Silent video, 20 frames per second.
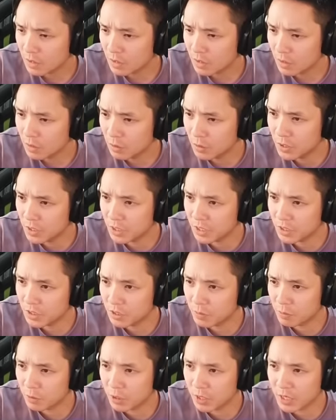We see a
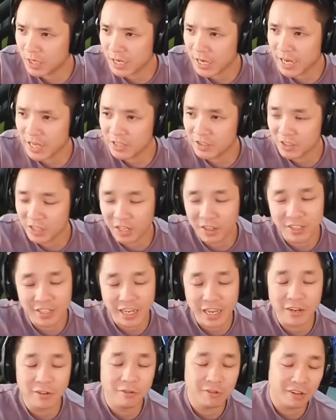Sabrina and Cyrus
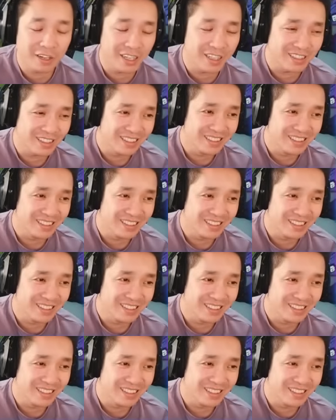and Fred.